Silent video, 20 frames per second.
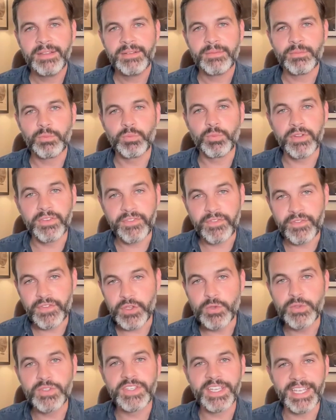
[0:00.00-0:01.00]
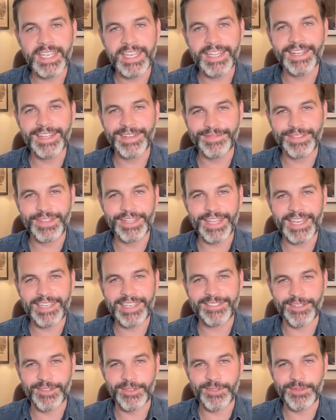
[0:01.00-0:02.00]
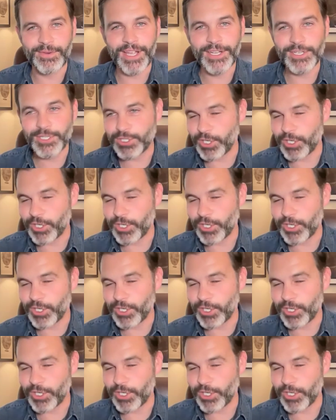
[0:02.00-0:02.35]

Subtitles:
refusing any of the lessons, right?